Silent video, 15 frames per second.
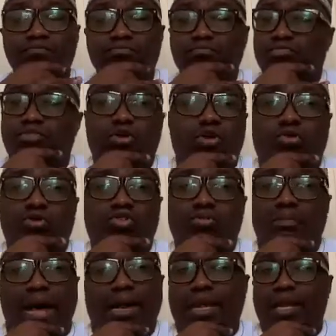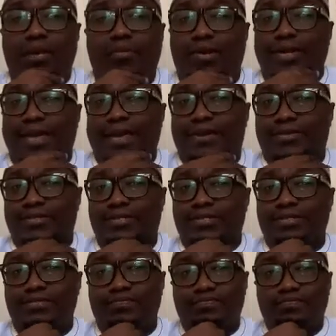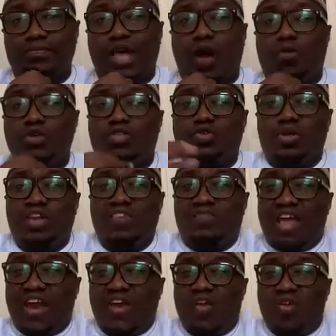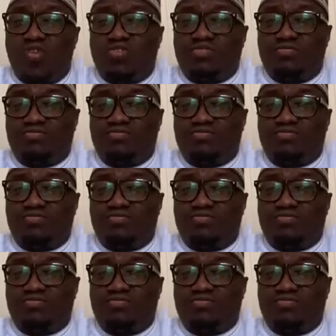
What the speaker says: you're not going to marry anybody else? I want to live alone.